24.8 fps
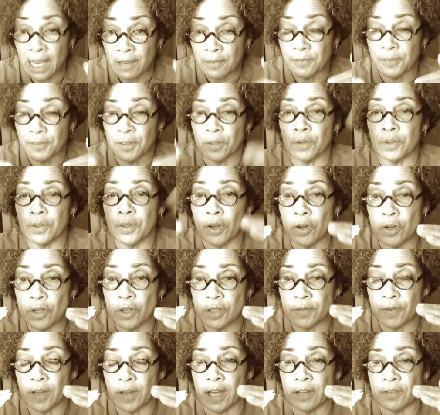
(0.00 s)
fill,
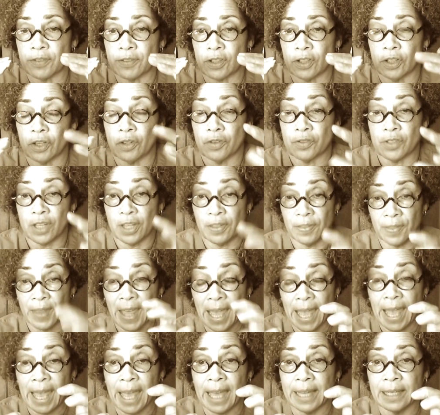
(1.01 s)
those valves close, and
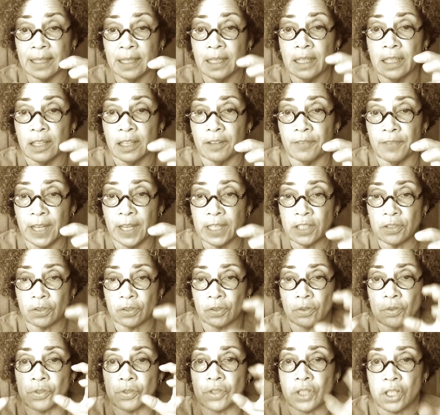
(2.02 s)
then the
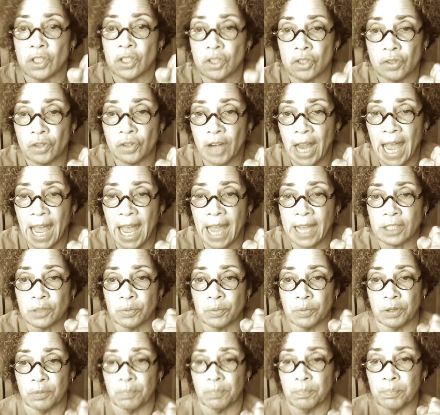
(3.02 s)
ventricles contract
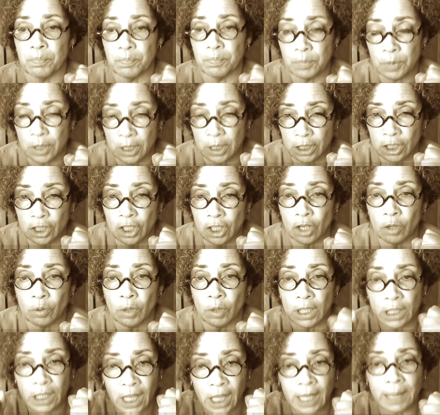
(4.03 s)
with,
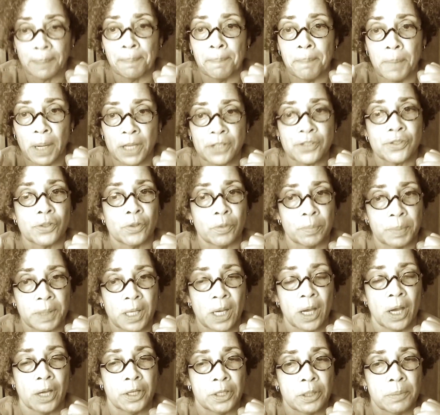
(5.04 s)
a lot of muscle
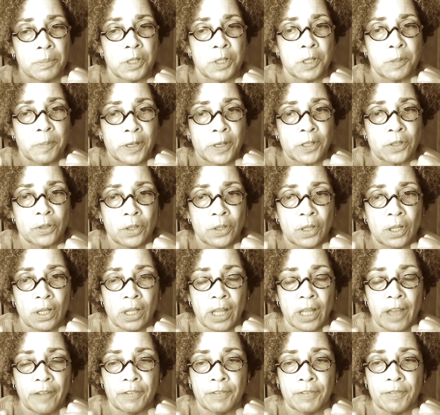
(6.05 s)
behind them, especially the
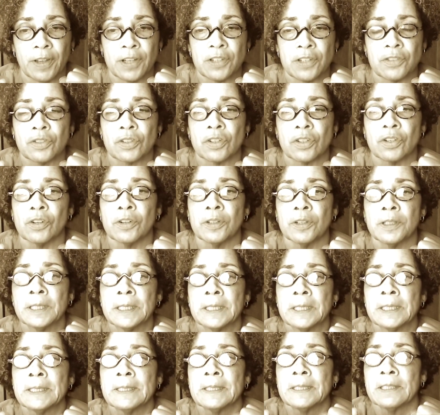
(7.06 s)
left ventricle,
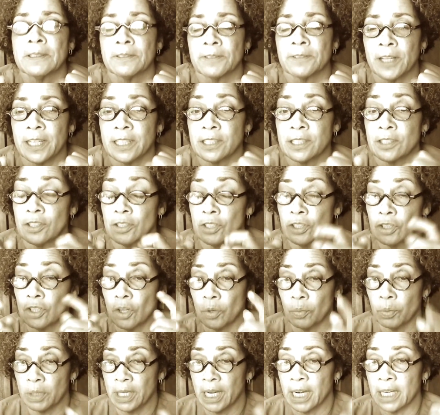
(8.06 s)
right? So you
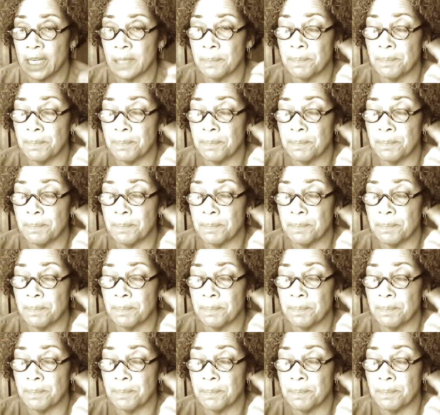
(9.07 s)
don't want any